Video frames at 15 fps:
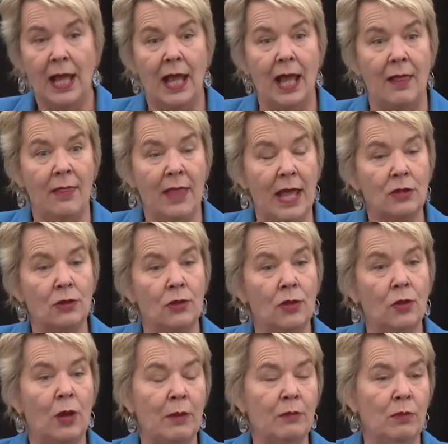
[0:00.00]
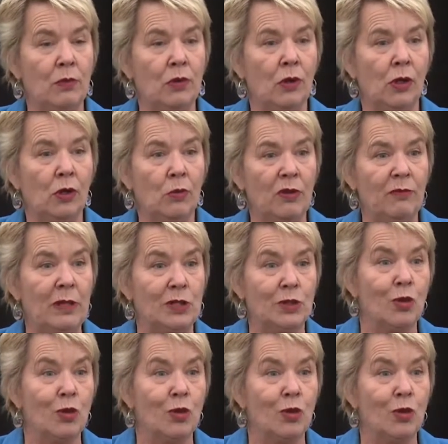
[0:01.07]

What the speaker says: And that earthquake memorial, we've been